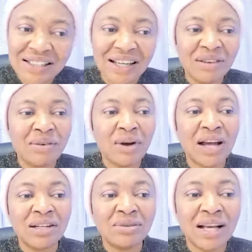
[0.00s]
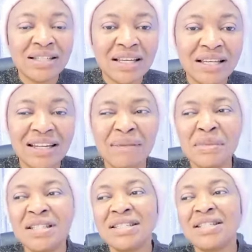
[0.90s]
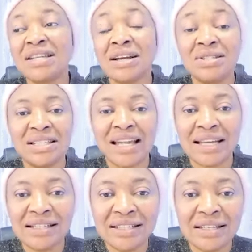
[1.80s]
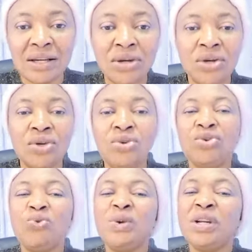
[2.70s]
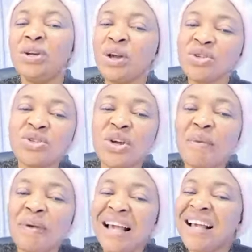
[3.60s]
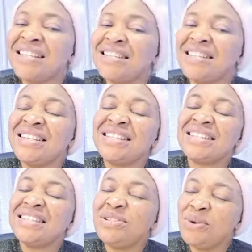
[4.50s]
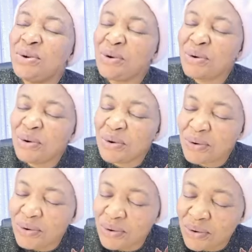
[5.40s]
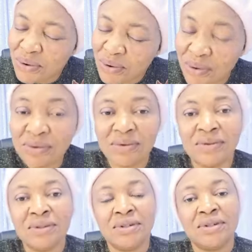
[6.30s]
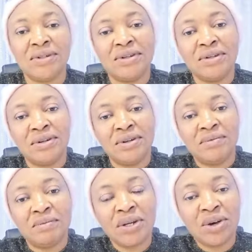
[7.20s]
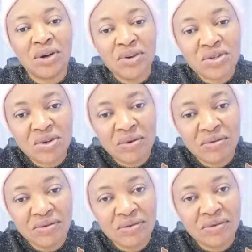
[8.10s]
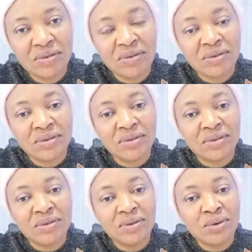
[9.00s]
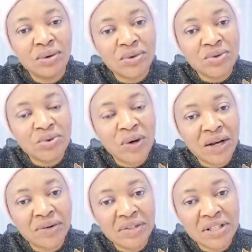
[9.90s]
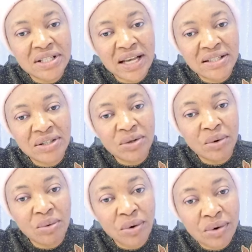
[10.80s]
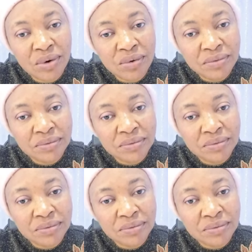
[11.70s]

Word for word: Child of God, how do I say? It? Let me shout it like this. You will not stop existing. Oh, because of those who are criticizing your work.